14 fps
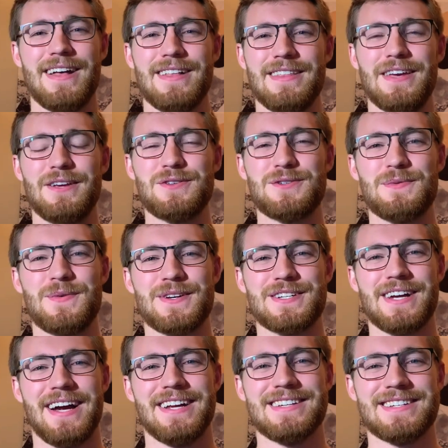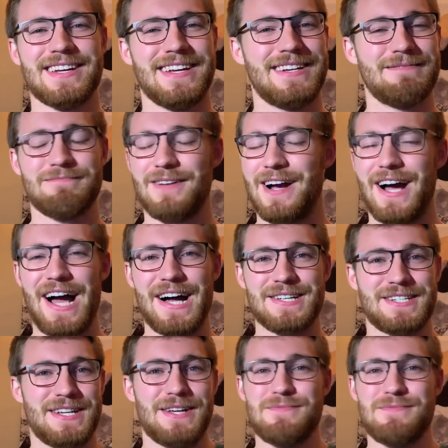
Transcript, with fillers: Thank you so much, guys, and I'll see you